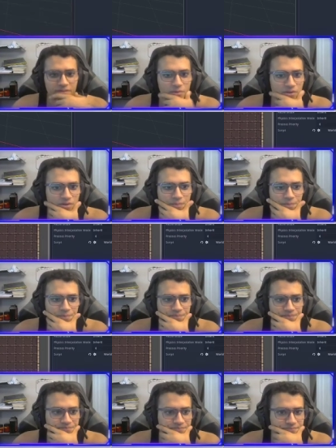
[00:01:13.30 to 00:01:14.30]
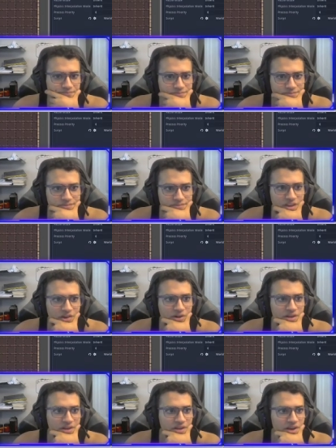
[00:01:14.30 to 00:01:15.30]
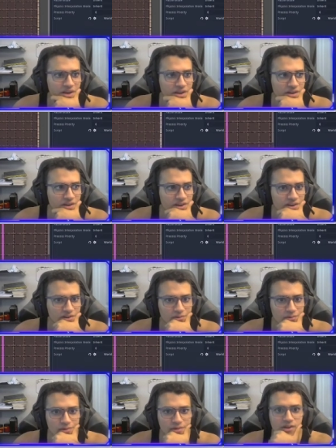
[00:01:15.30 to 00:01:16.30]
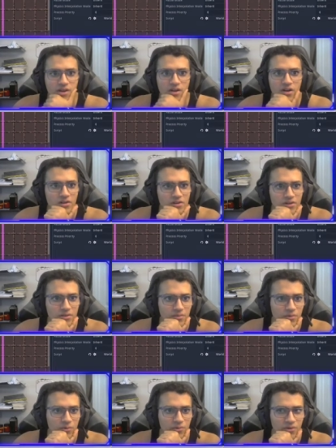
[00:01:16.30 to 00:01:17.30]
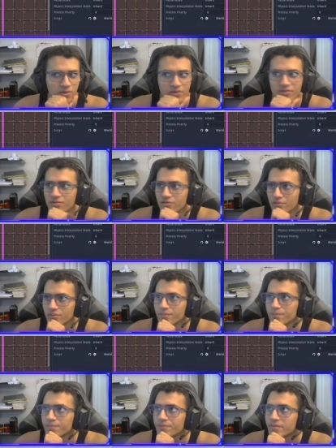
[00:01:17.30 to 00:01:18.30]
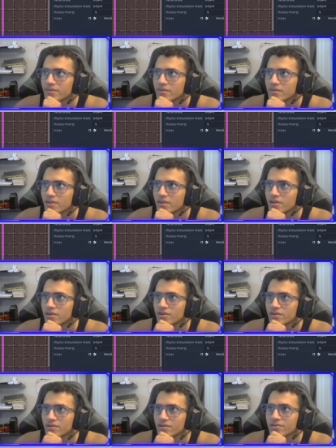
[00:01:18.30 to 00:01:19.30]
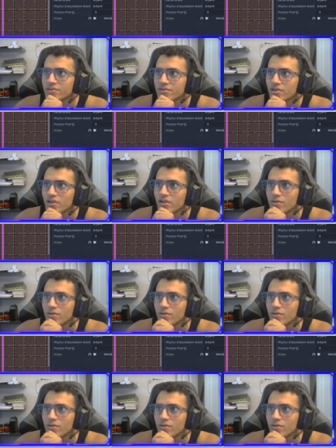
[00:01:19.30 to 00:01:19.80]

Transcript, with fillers: There we go. All right, and now um, what we're going to do is